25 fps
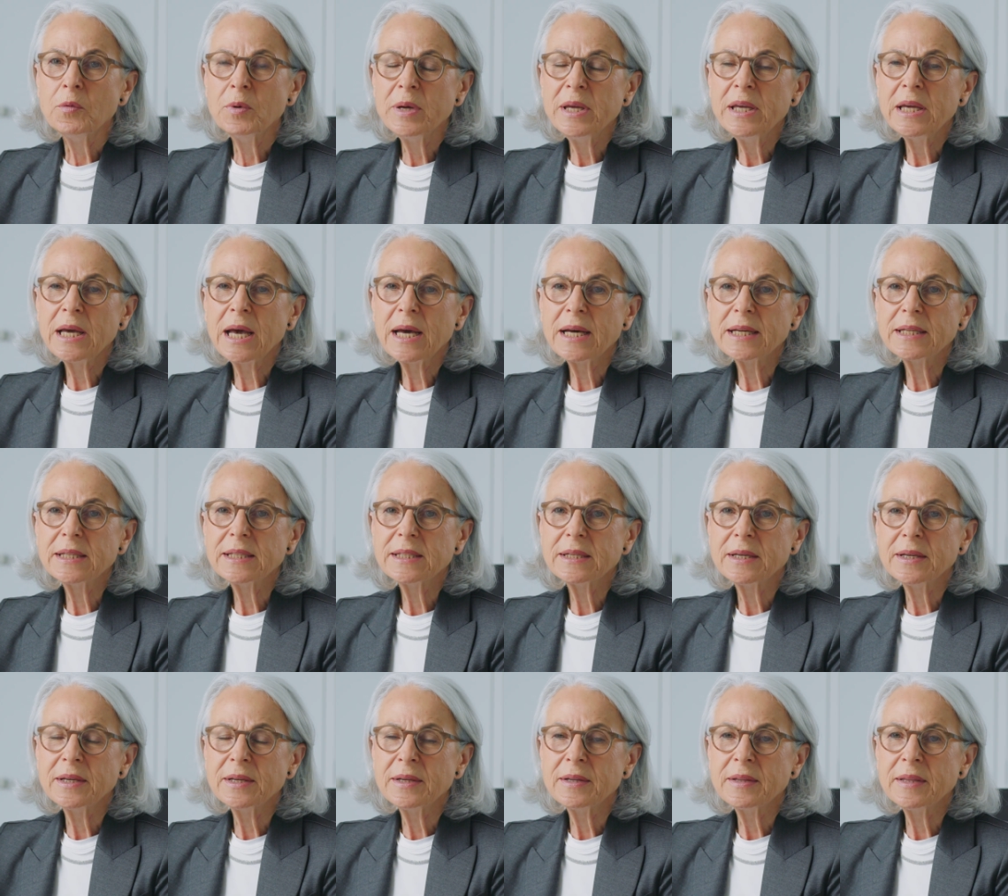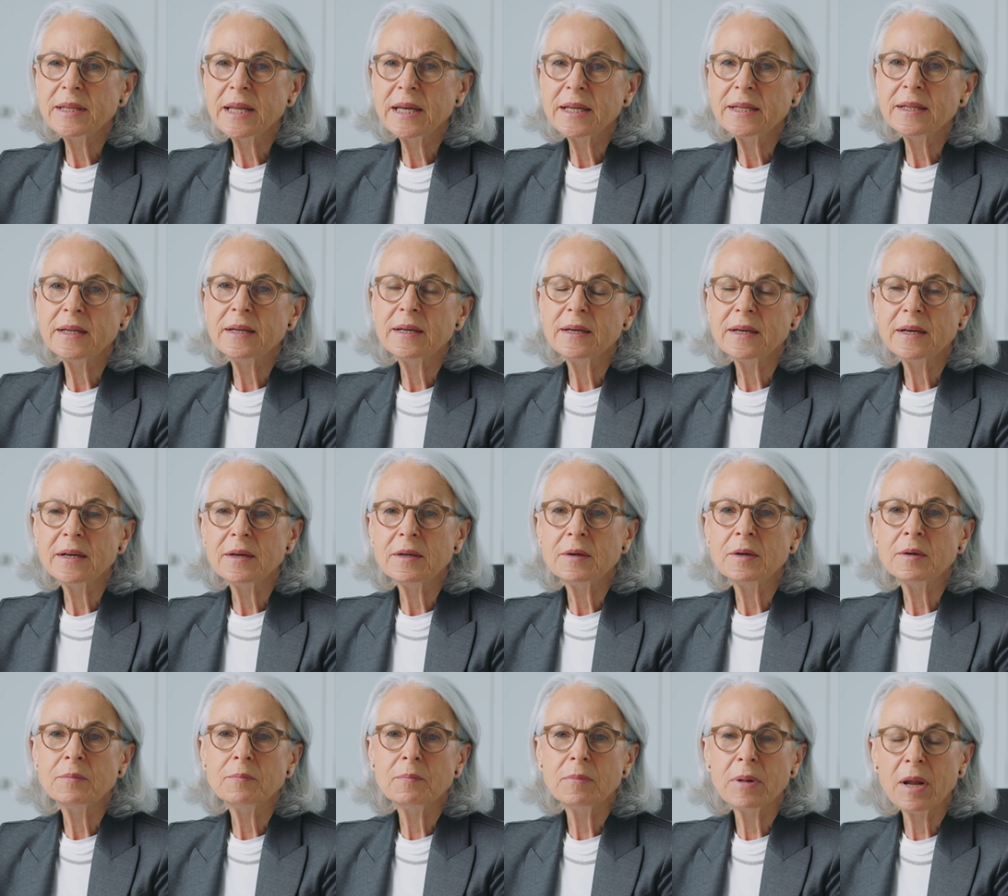We had uh, then
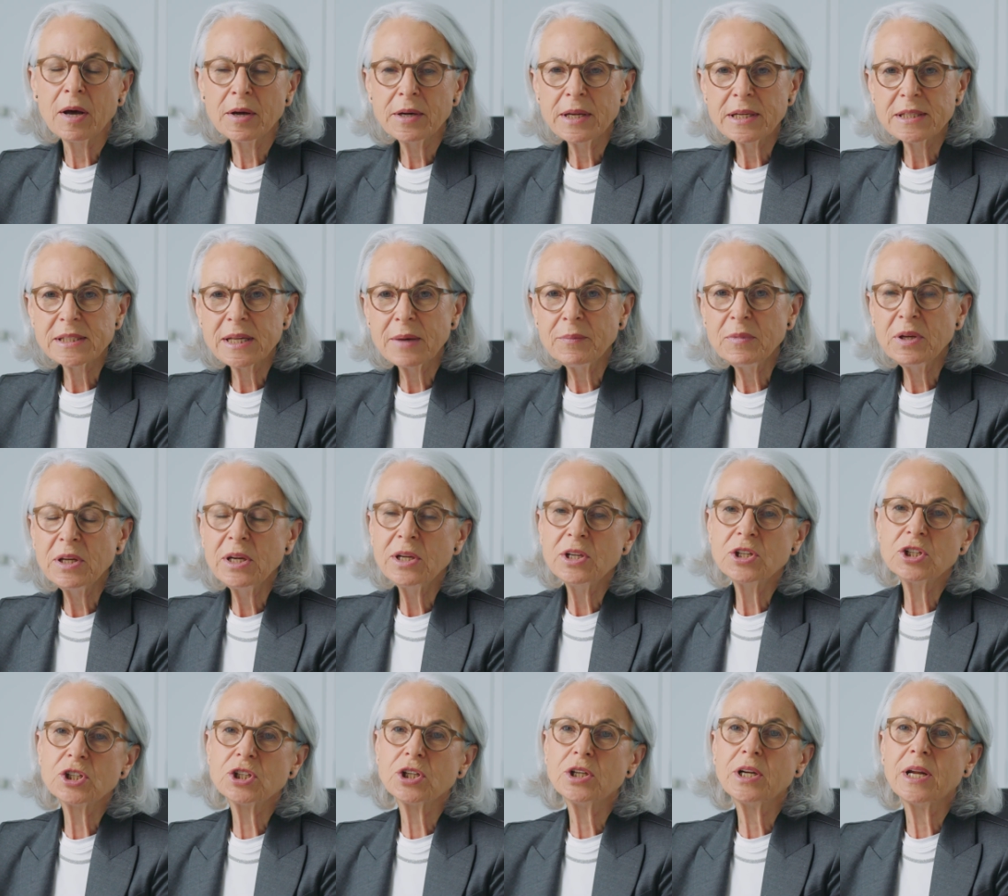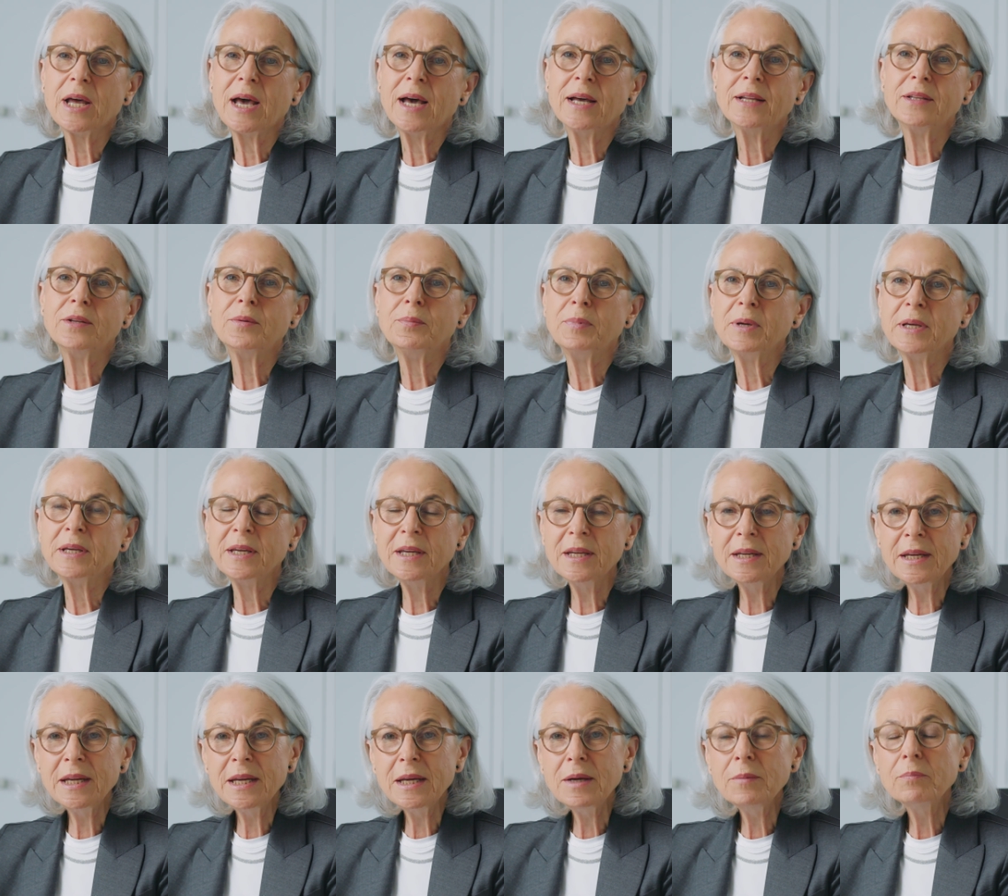a uh, blood examination at the
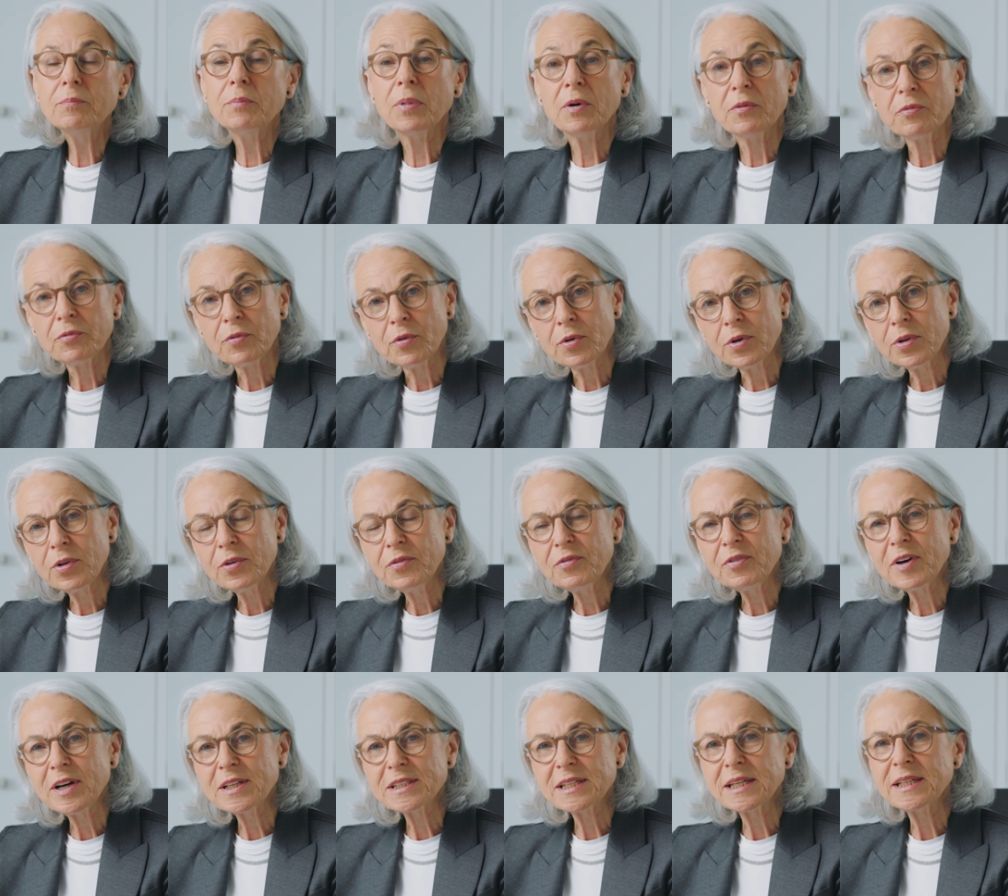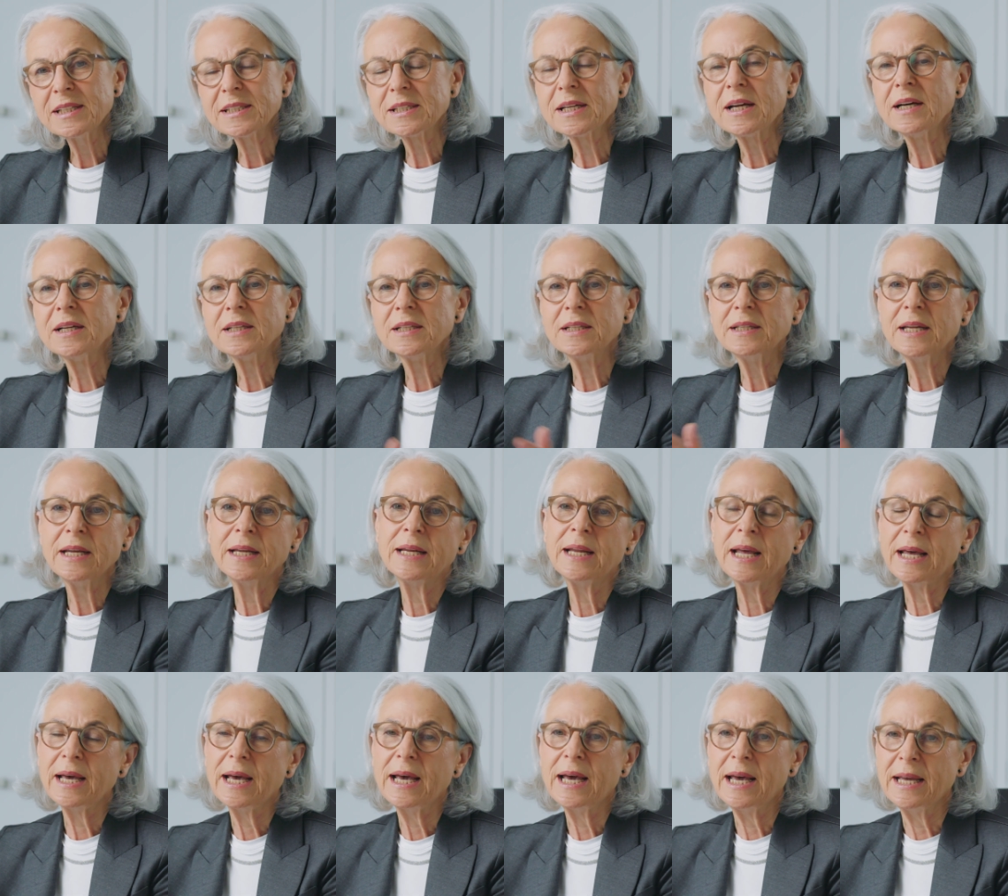beginning, before the fasting started,
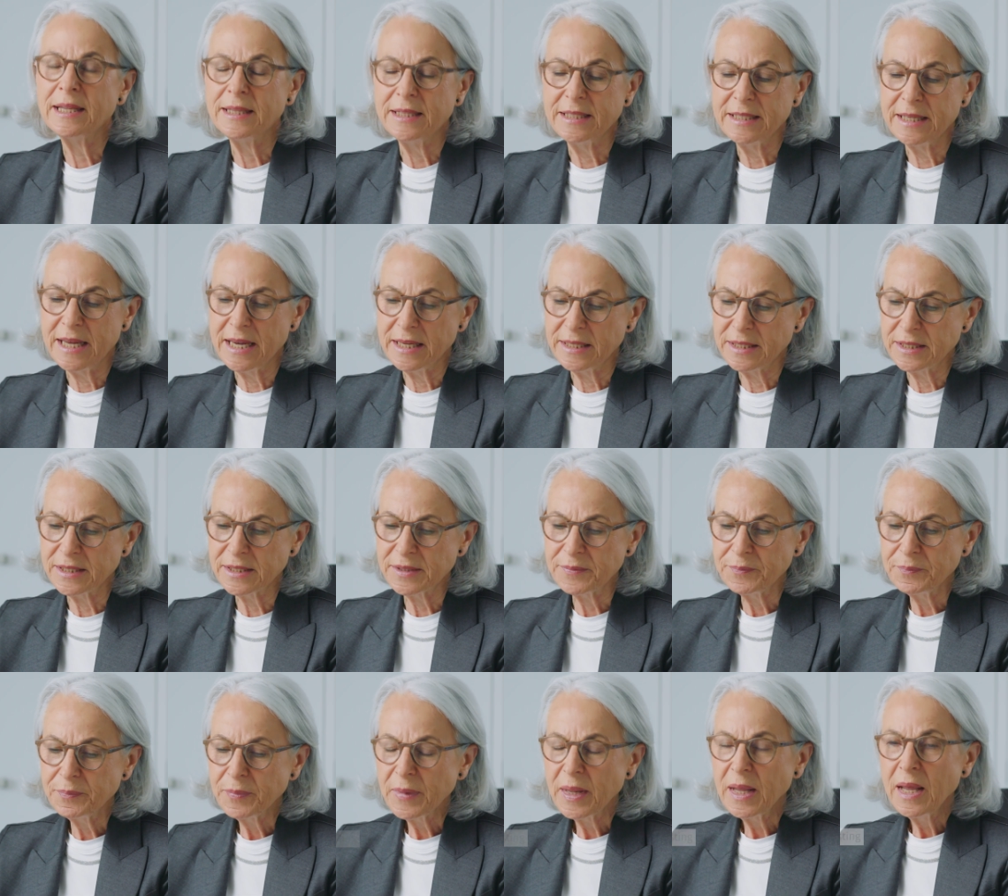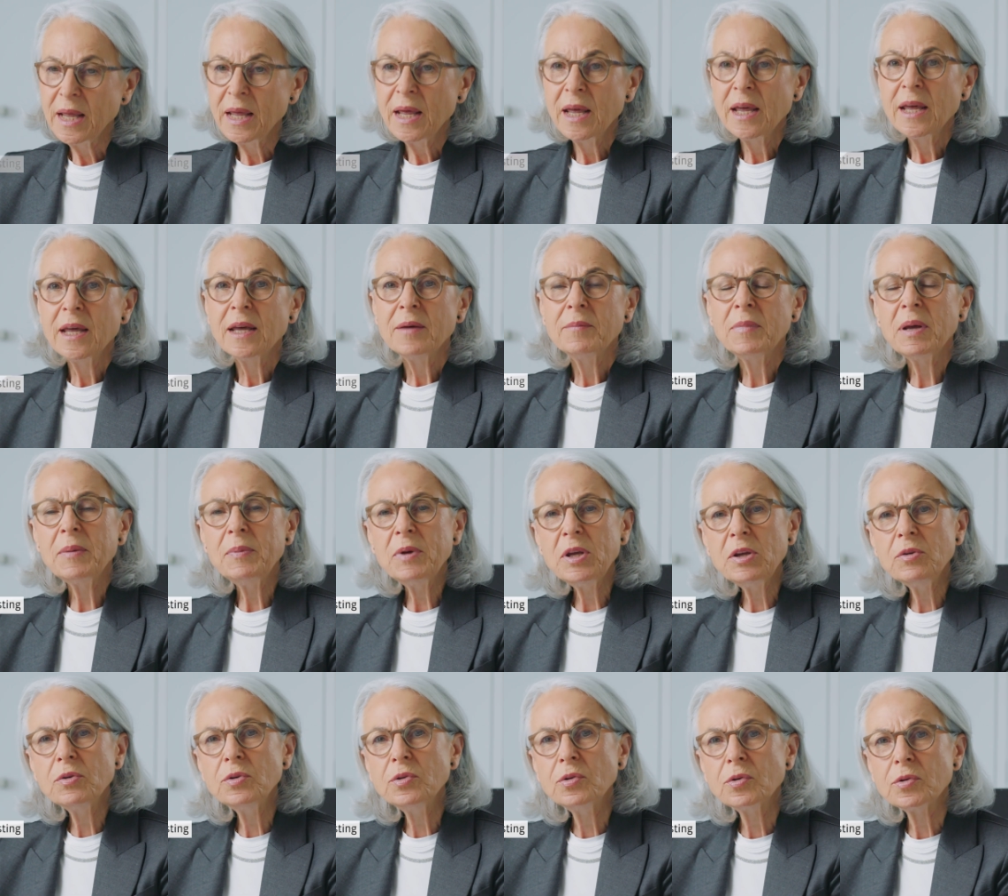and at the end. Maybe
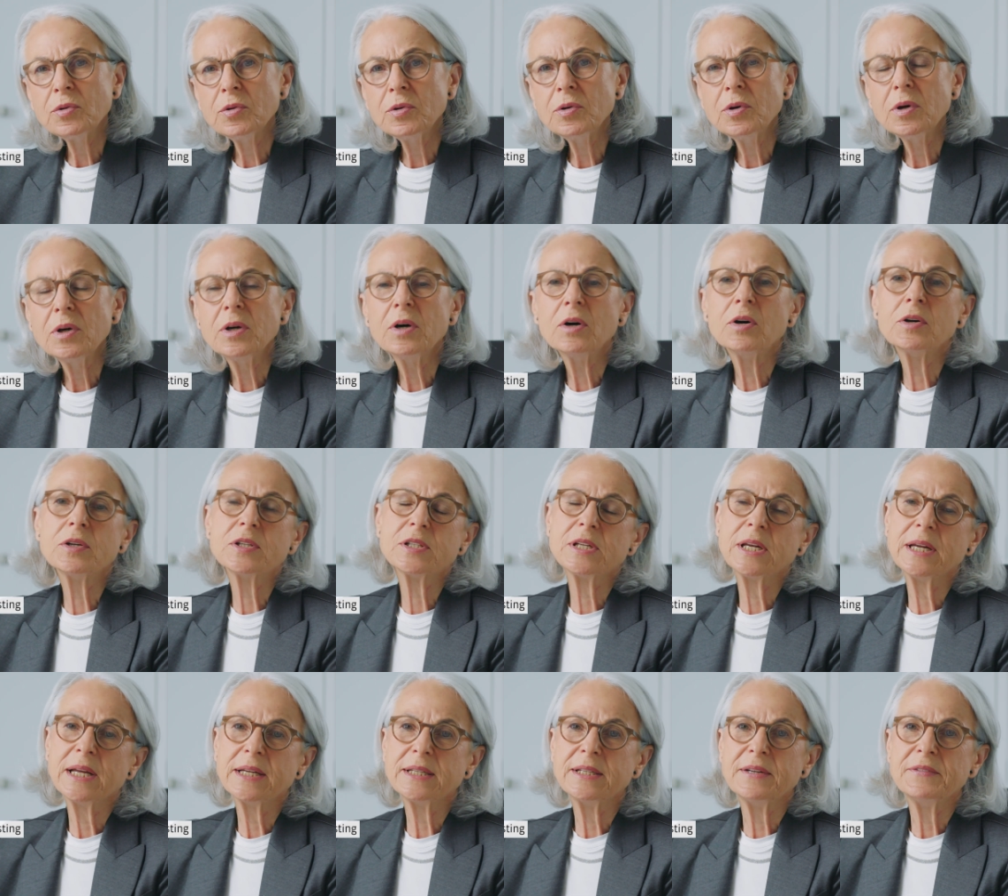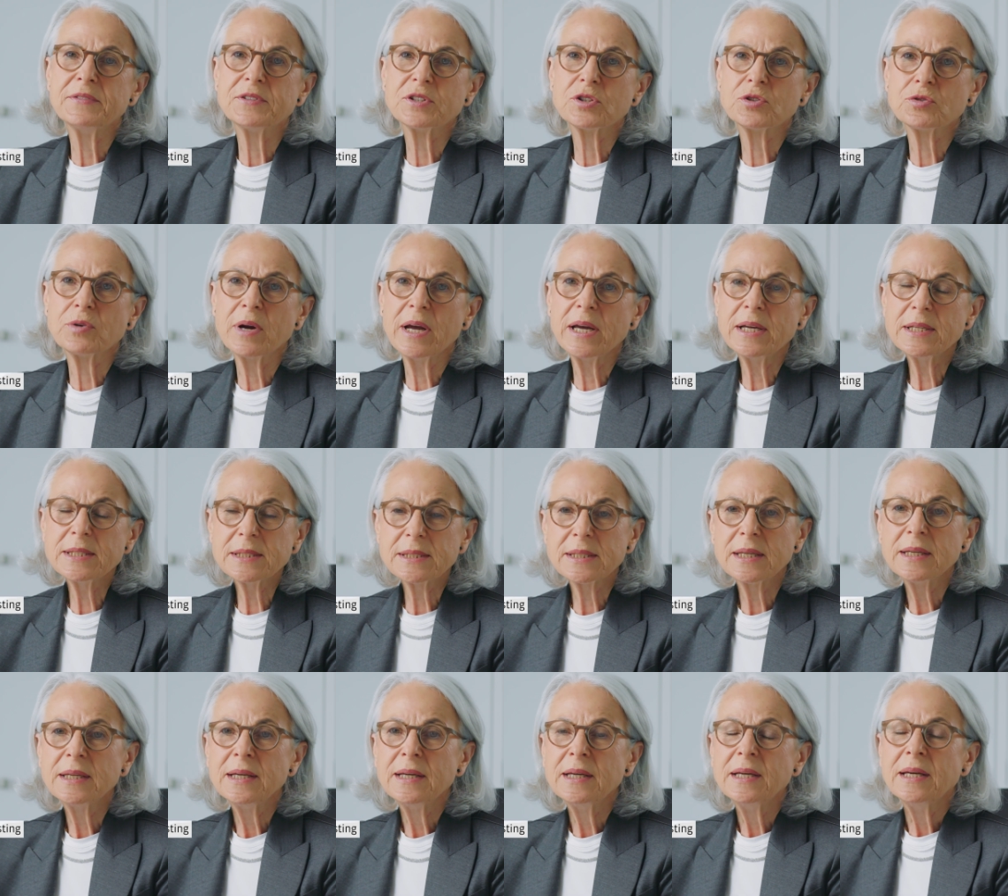you know oxidative
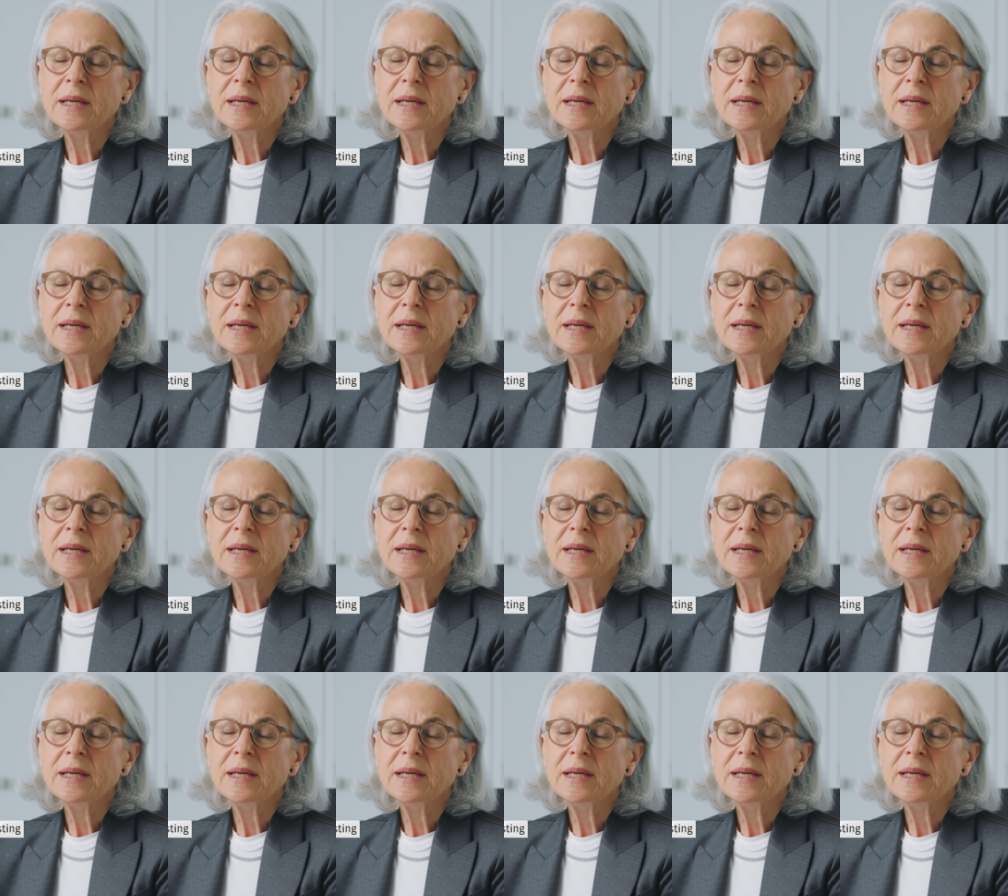stress,